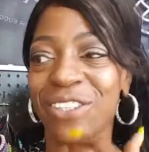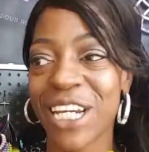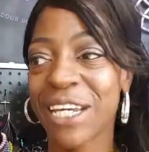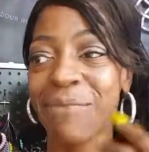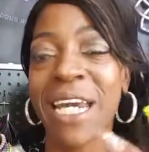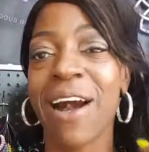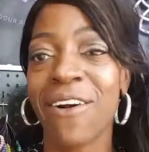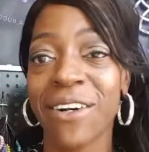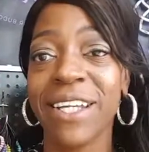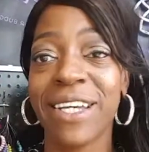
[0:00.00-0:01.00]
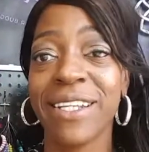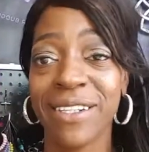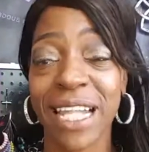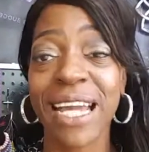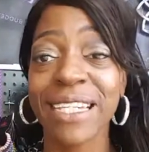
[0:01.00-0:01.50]
checking me out, and
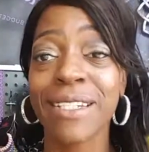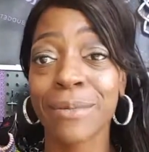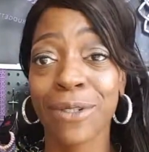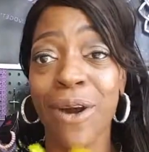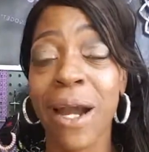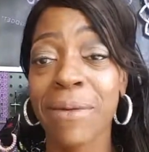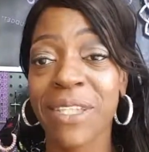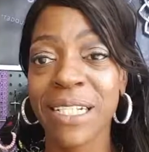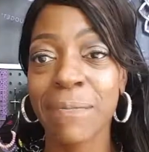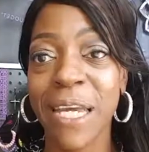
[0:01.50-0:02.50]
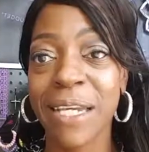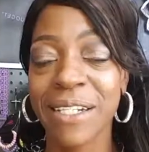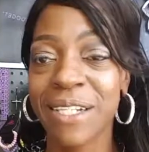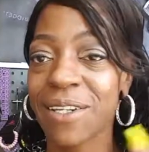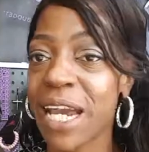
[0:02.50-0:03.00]
like and subscribe this page,
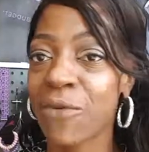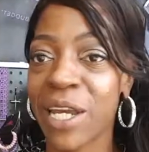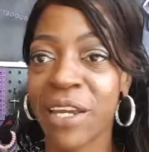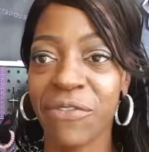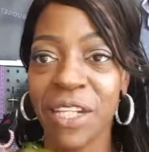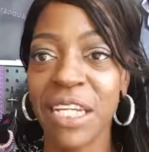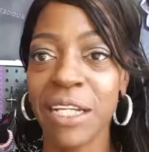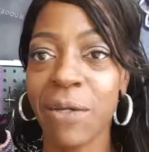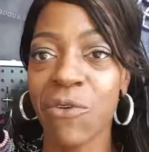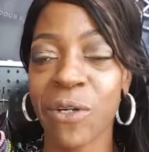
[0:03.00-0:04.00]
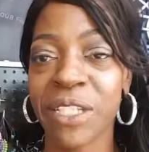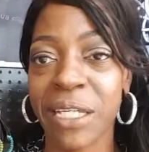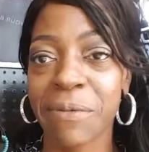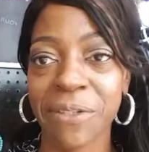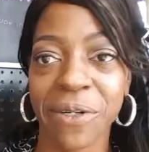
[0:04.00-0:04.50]
so that way if you need any more
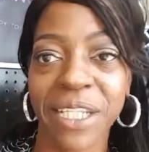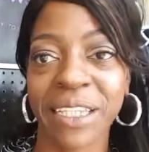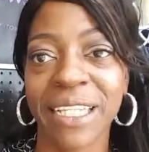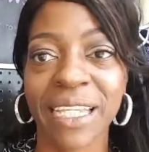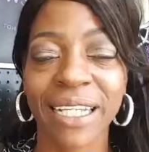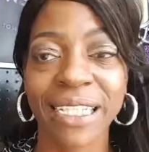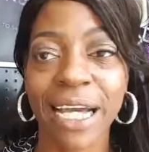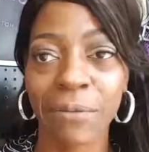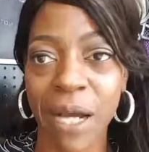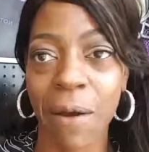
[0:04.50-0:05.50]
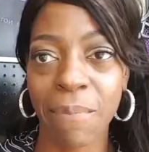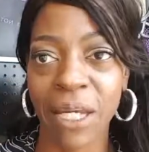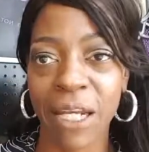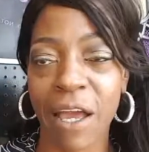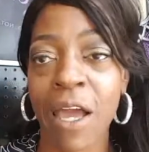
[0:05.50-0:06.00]
tips or anything like that about
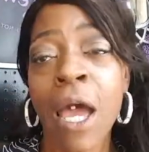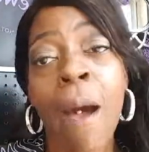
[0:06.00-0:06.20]
being a